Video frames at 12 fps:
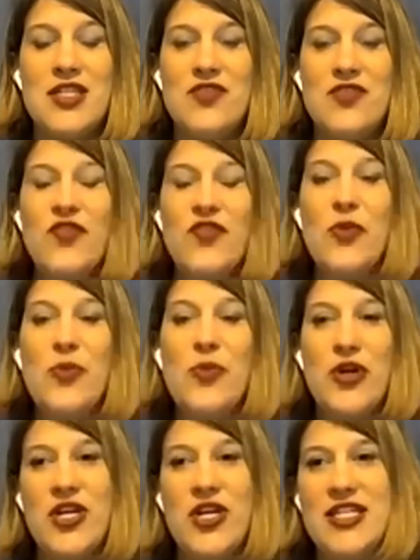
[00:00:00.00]
To feel
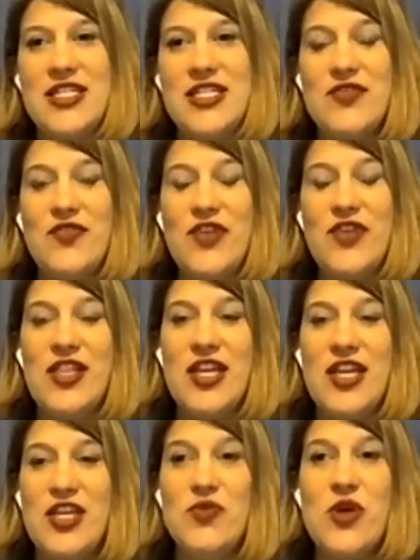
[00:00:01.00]
bored is to feel
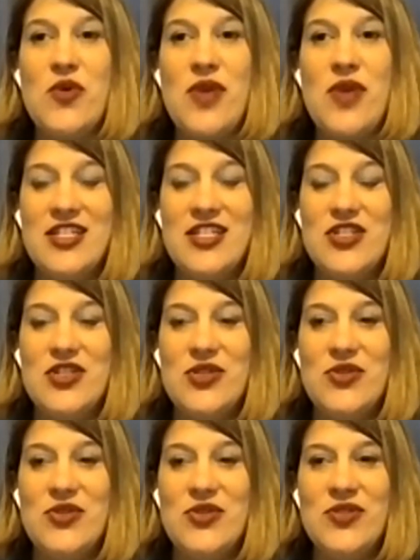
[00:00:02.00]
like you don't have
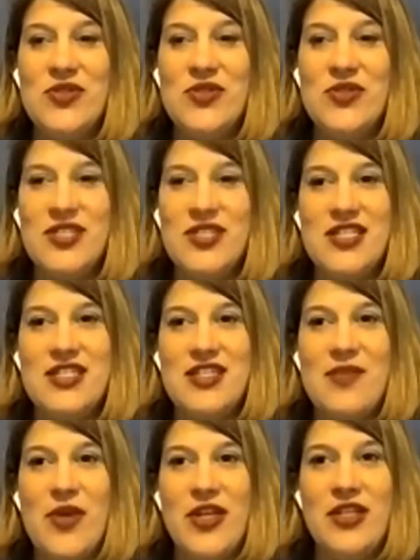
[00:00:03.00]
anything to do,
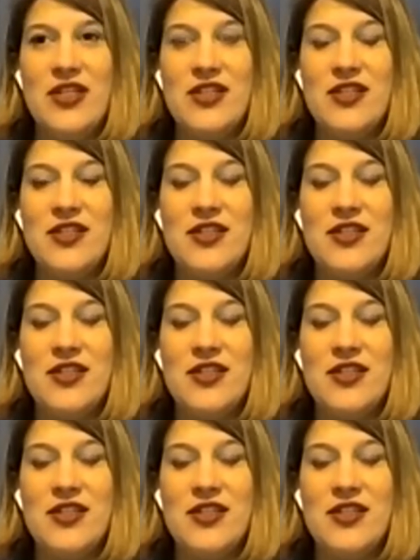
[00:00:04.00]
says someone.